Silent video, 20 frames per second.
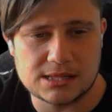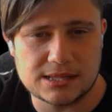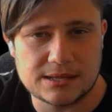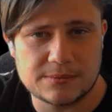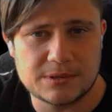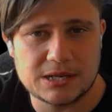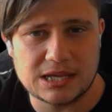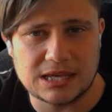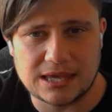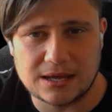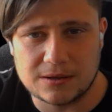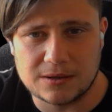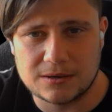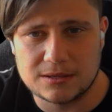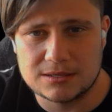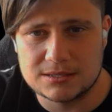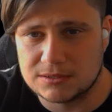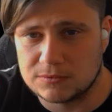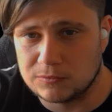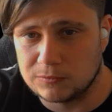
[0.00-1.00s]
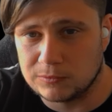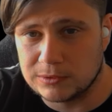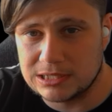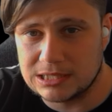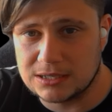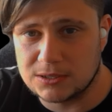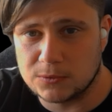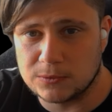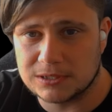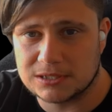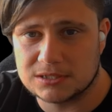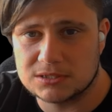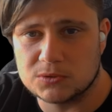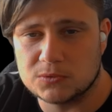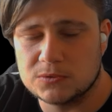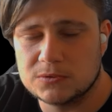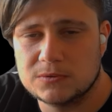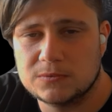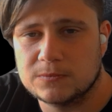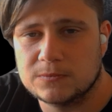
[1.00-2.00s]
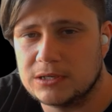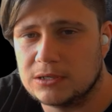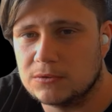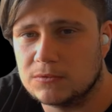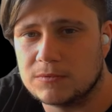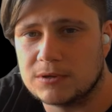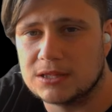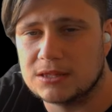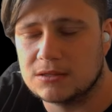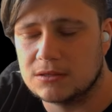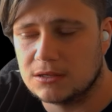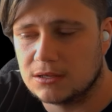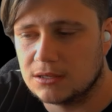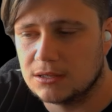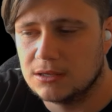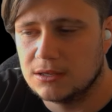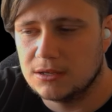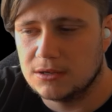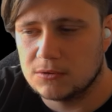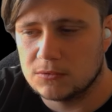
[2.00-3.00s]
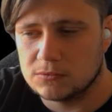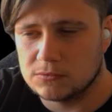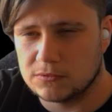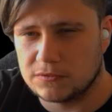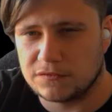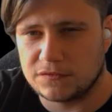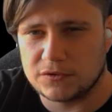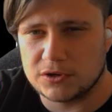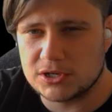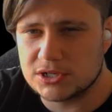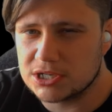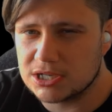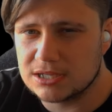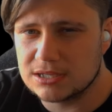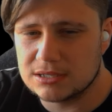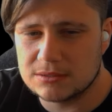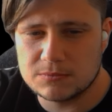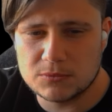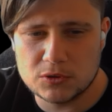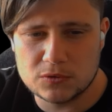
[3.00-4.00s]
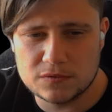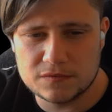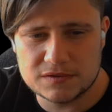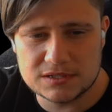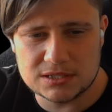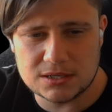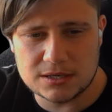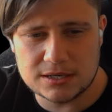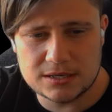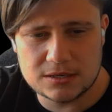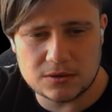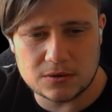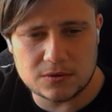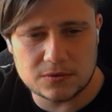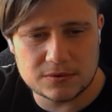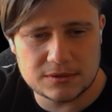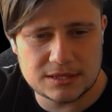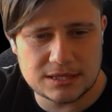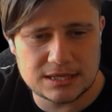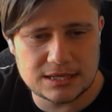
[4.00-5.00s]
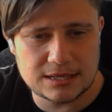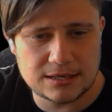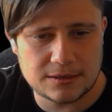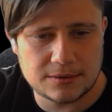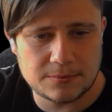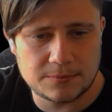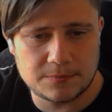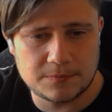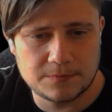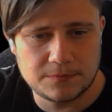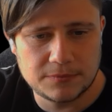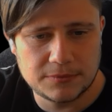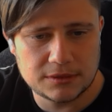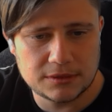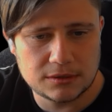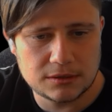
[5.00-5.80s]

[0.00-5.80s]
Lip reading: Calamity Counter is a really quick taunt when you run the refreshing move side on the